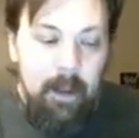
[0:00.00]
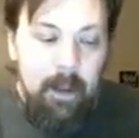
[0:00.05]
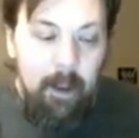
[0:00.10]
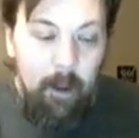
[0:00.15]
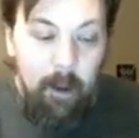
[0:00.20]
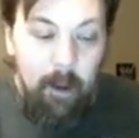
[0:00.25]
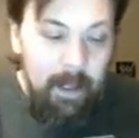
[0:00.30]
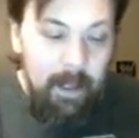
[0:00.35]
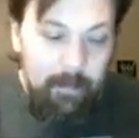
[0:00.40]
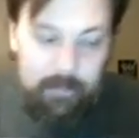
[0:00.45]

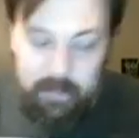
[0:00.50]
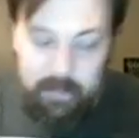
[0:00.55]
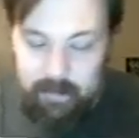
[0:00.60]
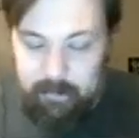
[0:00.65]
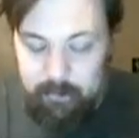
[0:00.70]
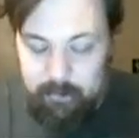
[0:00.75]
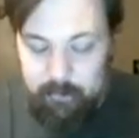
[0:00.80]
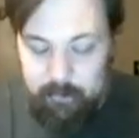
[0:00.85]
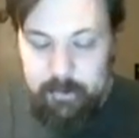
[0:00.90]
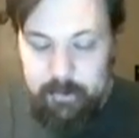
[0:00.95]
oh, I have to
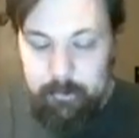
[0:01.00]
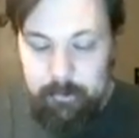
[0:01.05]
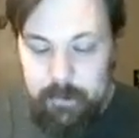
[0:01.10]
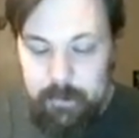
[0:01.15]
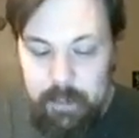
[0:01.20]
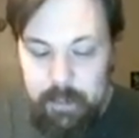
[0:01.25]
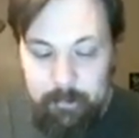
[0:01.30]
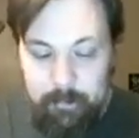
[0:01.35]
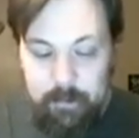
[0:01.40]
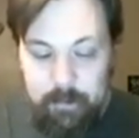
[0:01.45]
get through
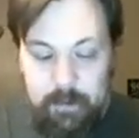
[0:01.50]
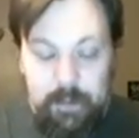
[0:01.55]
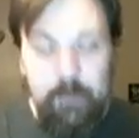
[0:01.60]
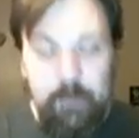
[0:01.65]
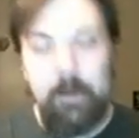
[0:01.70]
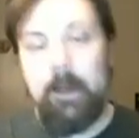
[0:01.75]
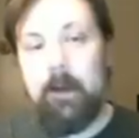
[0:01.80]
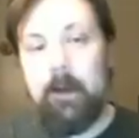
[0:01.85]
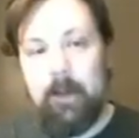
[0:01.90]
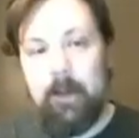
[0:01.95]
Chapter 2
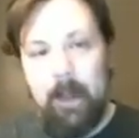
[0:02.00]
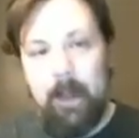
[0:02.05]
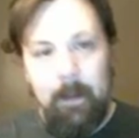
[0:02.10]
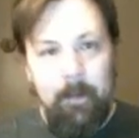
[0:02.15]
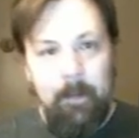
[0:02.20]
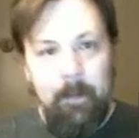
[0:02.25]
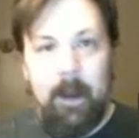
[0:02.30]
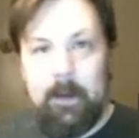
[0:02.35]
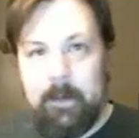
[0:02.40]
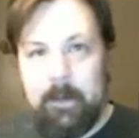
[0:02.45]
here and then
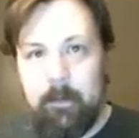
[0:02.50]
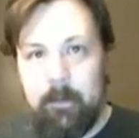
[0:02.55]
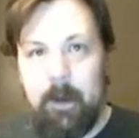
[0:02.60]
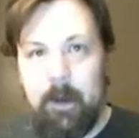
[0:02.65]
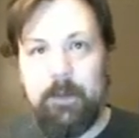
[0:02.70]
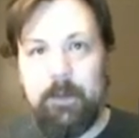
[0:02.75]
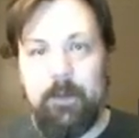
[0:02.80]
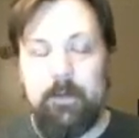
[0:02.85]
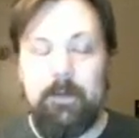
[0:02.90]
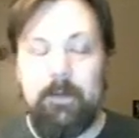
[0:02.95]
I'm on to
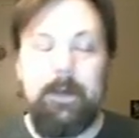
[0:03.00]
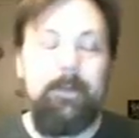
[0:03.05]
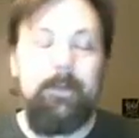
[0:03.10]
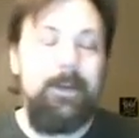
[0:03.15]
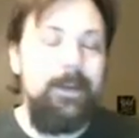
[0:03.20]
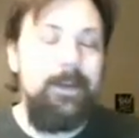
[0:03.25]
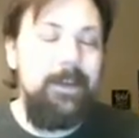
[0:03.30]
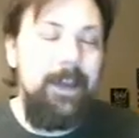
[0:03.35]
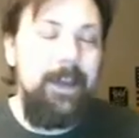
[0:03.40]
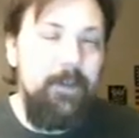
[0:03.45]
Module 3,
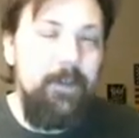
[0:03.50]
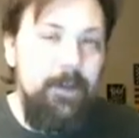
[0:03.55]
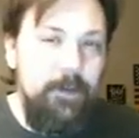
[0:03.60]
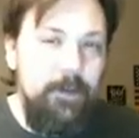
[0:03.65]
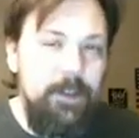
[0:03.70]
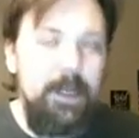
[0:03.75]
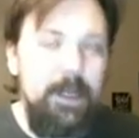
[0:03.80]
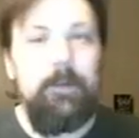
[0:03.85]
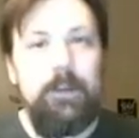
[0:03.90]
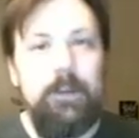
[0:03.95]
but you have to do
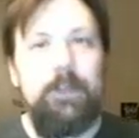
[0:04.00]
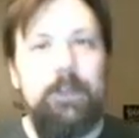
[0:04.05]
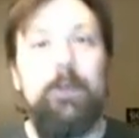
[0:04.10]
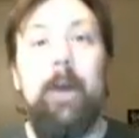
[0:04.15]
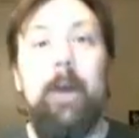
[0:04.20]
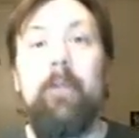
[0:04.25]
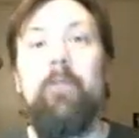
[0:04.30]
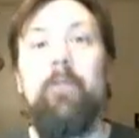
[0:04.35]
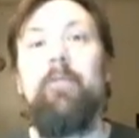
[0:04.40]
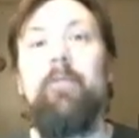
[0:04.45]
Chapter 2
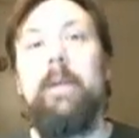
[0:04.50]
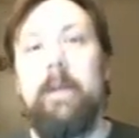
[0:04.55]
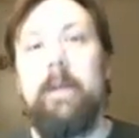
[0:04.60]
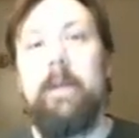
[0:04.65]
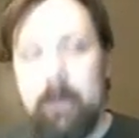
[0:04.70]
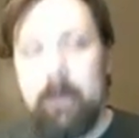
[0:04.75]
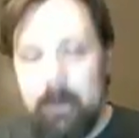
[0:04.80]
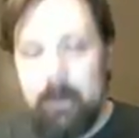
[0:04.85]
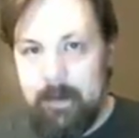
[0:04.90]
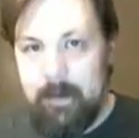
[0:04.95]
and
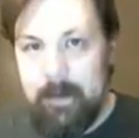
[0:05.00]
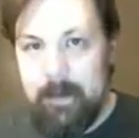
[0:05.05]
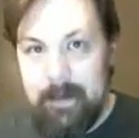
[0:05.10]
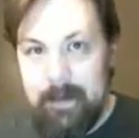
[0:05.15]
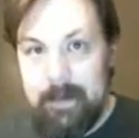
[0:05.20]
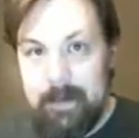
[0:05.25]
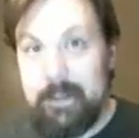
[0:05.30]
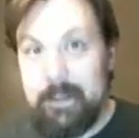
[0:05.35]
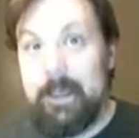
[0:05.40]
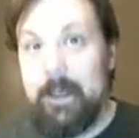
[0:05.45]
3
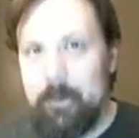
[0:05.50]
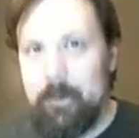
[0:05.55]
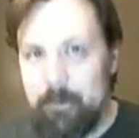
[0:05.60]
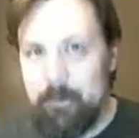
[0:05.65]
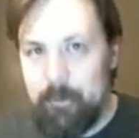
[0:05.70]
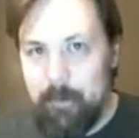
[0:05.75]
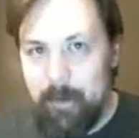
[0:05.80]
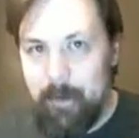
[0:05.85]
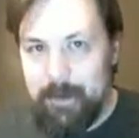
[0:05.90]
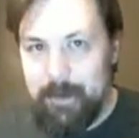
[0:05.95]
to get
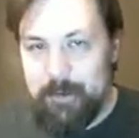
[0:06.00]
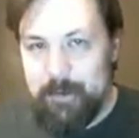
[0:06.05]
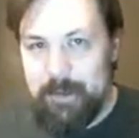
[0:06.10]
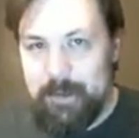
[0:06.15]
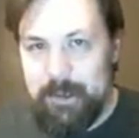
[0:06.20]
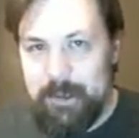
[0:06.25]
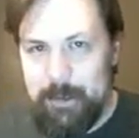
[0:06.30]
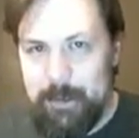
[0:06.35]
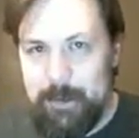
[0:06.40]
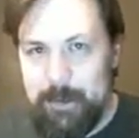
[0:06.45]
through Module
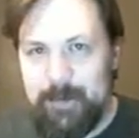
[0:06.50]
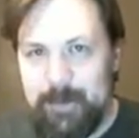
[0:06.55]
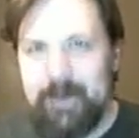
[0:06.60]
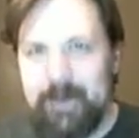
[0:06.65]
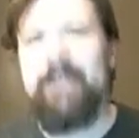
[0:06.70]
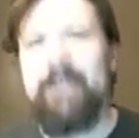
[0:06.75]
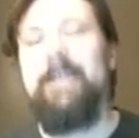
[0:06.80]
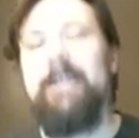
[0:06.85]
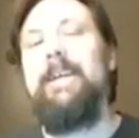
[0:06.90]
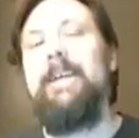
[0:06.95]
2
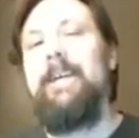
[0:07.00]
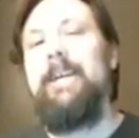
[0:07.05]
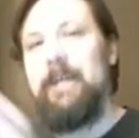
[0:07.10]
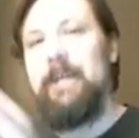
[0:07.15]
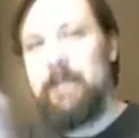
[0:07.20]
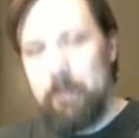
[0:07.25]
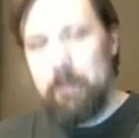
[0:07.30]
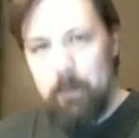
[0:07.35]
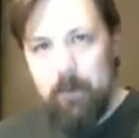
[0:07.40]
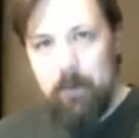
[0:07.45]

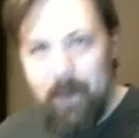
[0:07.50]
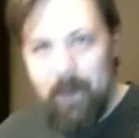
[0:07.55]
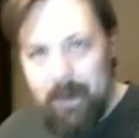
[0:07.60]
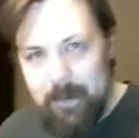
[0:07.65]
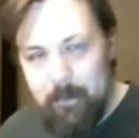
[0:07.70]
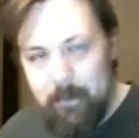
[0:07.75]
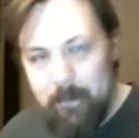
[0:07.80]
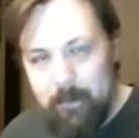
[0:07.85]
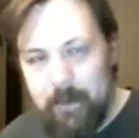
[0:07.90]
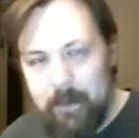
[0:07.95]
to move on
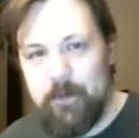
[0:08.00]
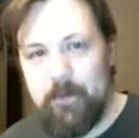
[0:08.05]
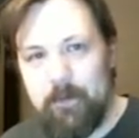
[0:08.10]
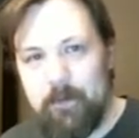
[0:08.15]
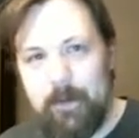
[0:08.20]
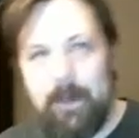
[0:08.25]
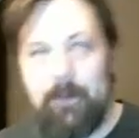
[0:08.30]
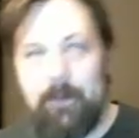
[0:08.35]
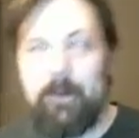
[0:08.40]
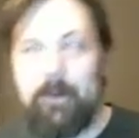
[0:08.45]
to Module
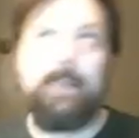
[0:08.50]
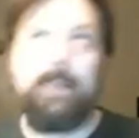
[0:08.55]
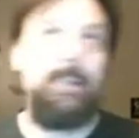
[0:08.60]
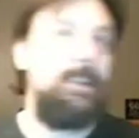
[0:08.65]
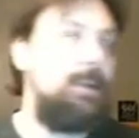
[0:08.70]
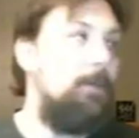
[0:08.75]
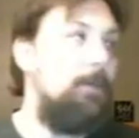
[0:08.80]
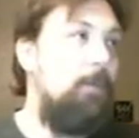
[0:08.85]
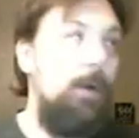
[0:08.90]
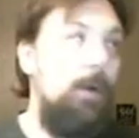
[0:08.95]
3, which
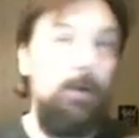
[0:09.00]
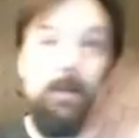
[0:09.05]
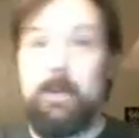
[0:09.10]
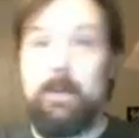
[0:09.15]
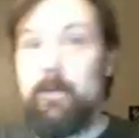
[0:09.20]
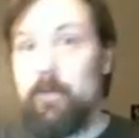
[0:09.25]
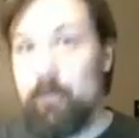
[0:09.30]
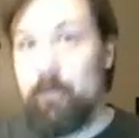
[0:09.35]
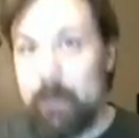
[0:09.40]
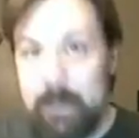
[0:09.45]
is composed
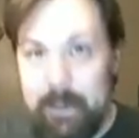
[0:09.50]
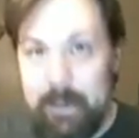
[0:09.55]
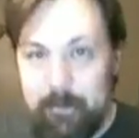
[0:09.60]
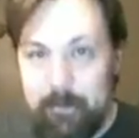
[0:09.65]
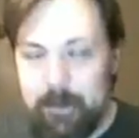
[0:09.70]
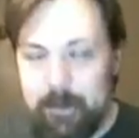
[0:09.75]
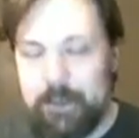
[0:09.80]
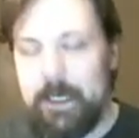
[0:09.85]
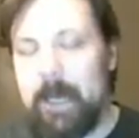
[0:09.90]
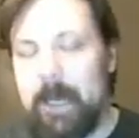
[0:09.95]
of 3
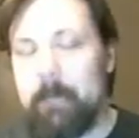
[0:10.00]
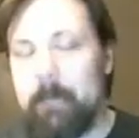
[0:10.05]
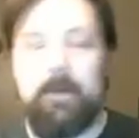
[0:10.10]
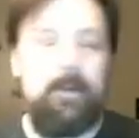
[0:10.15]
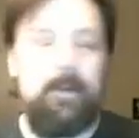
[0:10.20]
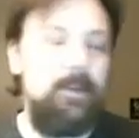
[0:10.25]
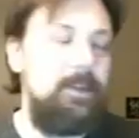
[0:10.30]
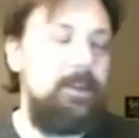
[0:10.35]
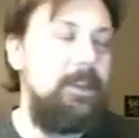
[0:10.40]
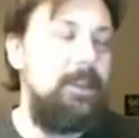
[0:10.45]
different
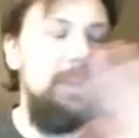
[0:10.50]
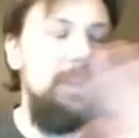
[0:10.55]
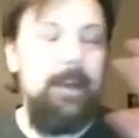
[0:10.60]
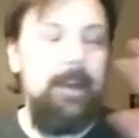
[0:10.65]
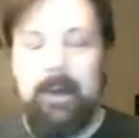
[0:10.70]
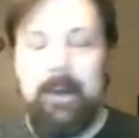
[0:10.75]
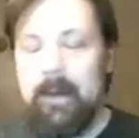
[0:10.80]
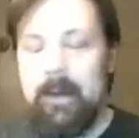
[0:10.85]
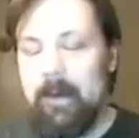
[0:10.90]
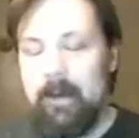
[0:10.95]
chapters.
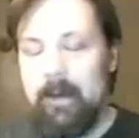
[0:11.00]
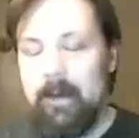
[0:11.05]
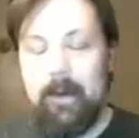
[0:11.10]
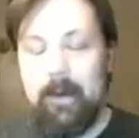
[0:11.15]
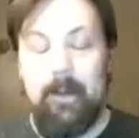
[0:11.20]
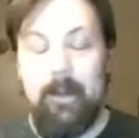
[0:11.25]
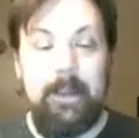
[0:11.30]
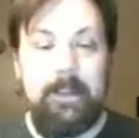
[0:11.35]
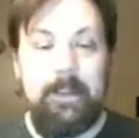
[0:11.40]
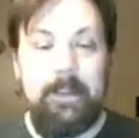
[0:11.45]

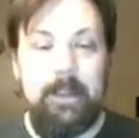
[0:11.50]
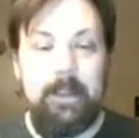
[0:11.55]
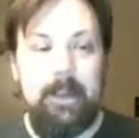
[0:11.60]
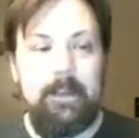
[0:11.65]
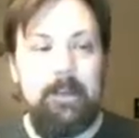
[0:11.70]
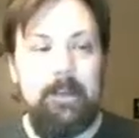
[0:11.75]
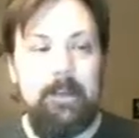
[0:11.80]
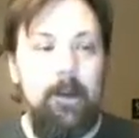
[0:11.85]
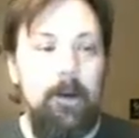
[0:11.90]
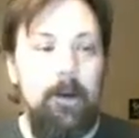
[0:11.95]
And like I said,
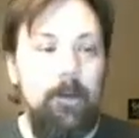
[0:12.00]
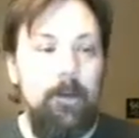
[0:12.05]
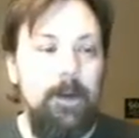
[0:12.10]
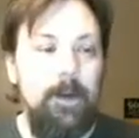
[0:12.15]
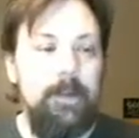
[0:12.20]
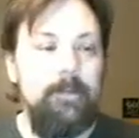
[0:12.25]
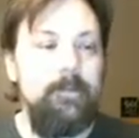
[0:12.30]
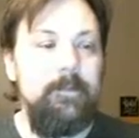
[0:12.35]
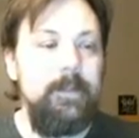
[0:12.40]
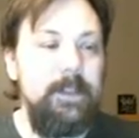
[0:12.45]
that's a long
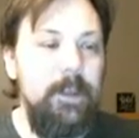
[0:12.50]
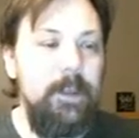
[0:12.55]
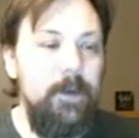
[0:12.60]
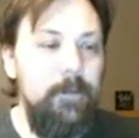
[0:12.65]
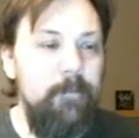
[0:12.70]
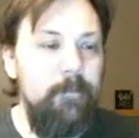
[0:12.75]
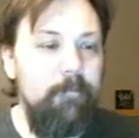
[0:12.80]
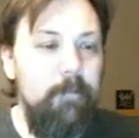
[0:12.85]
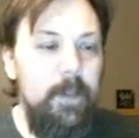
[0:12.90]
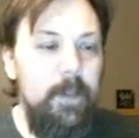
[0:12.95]
one. So